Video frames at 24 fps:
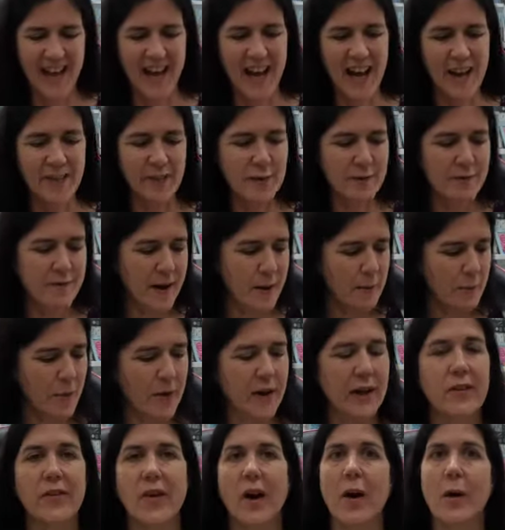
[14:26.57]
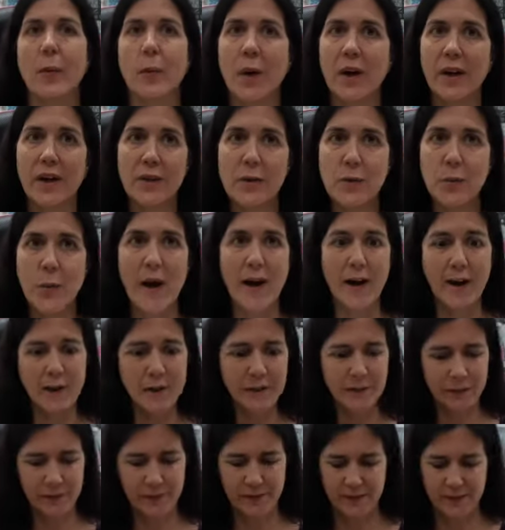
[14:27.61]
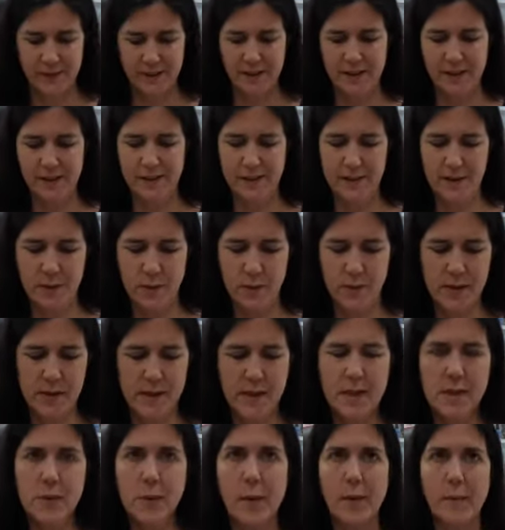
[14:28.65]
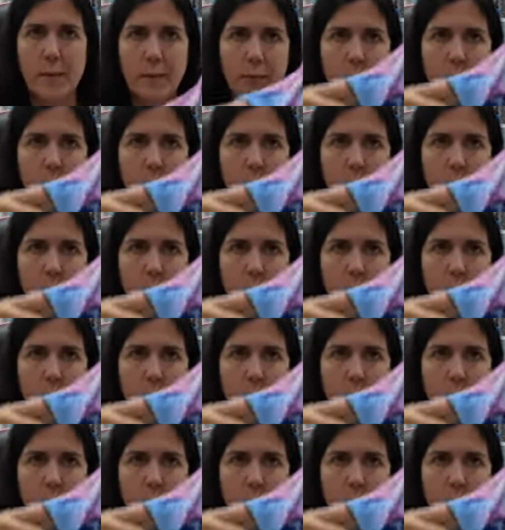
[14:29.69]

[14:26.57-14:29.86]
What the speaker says: And the fabric that I won as well was this one.